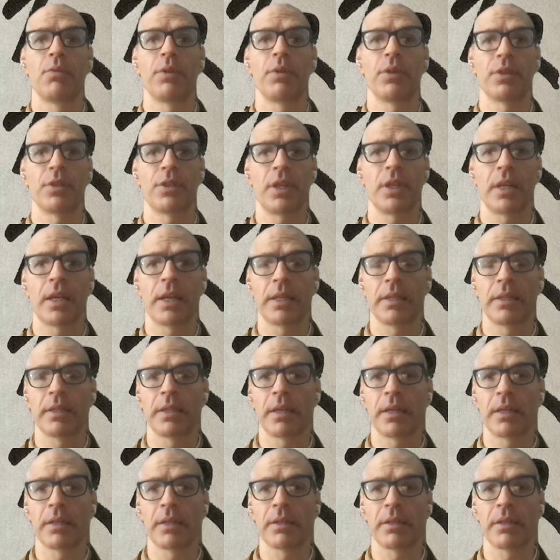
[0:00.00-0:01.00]
With
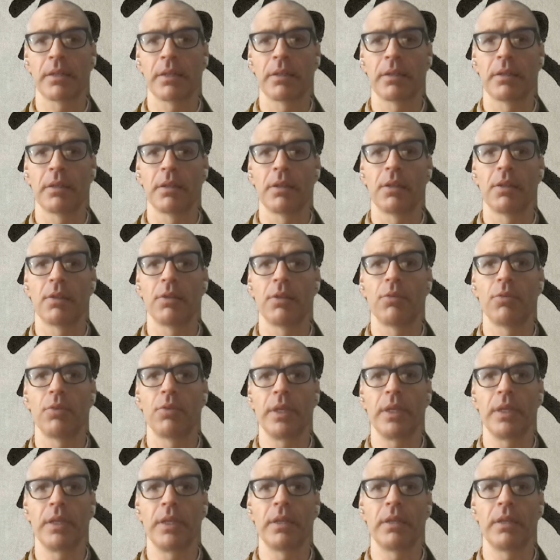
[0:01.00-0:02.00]
Shikantaza,
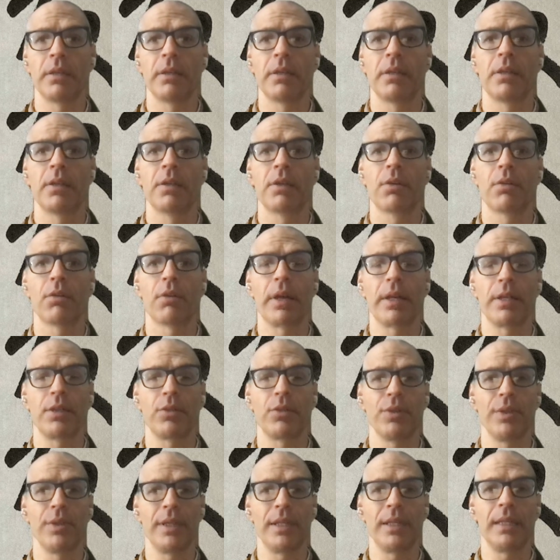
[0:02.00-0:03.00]
we
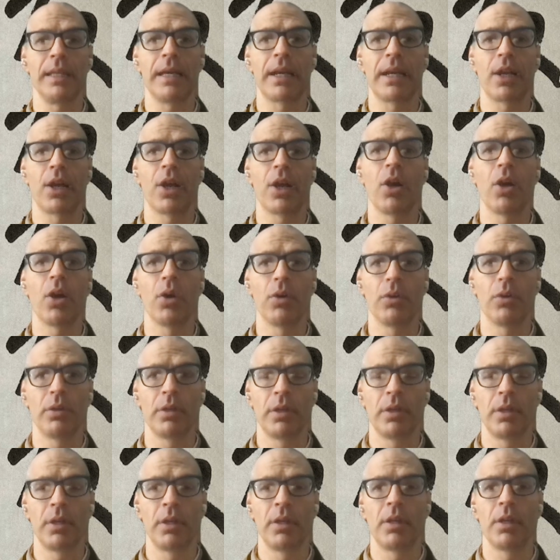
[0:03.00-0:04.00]
gradually let go
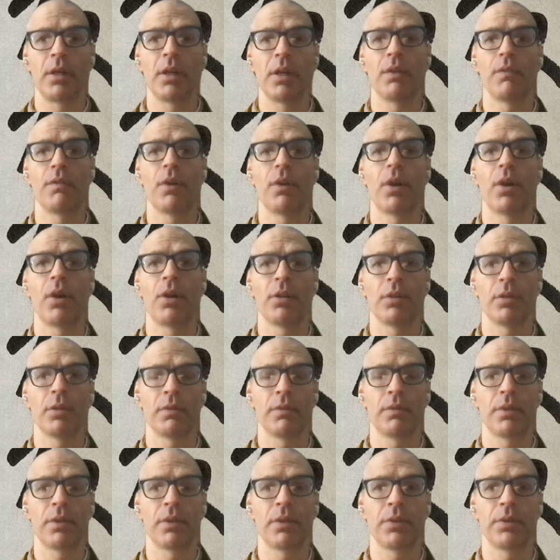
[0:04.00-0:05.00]
of all
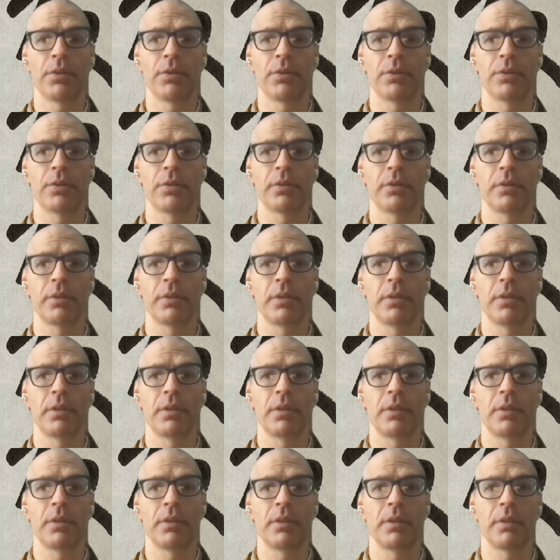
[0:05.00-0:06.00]
of those
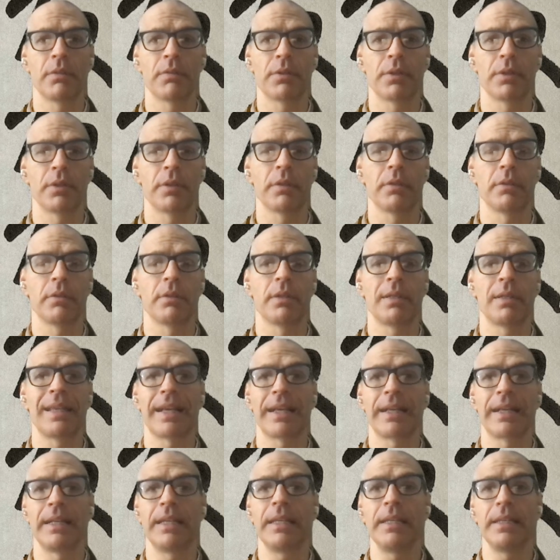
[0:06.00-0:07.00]
different
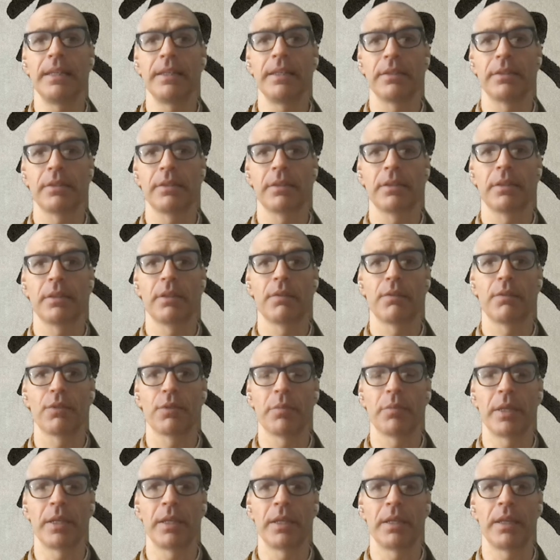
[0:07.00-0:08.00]
techniques
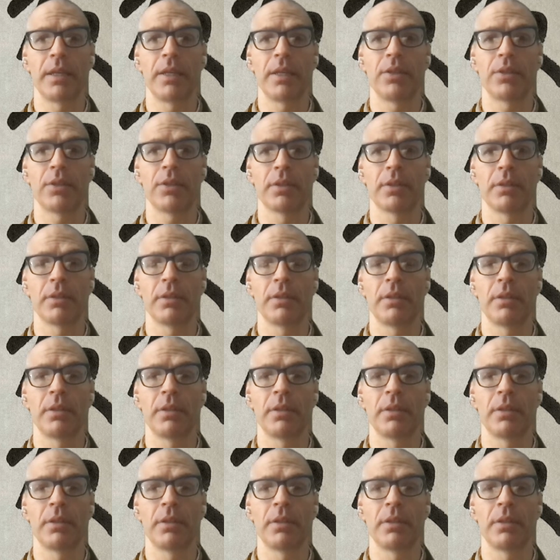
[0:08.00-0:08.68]
for meditation,